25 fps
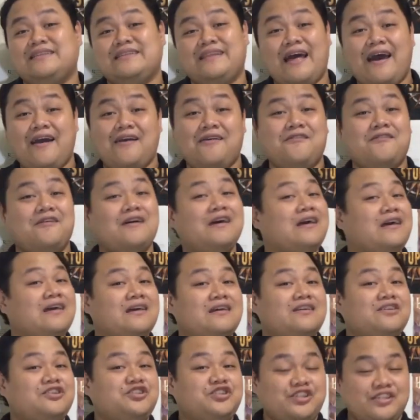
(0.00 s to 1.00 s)
Now
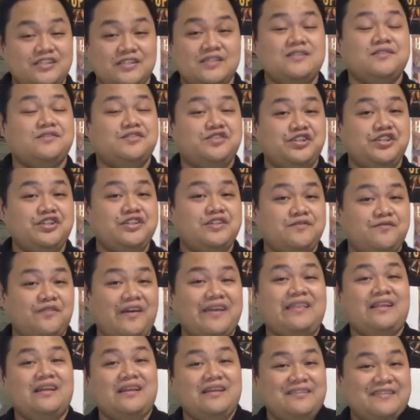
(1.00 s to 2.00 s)
she's
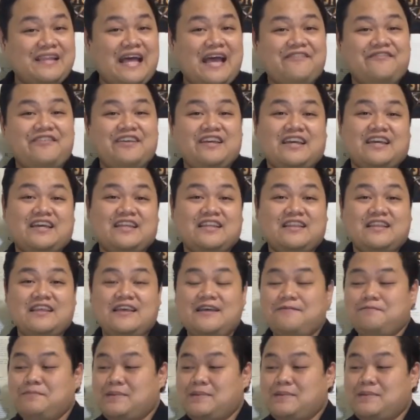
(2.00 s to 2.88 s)
finally diving in.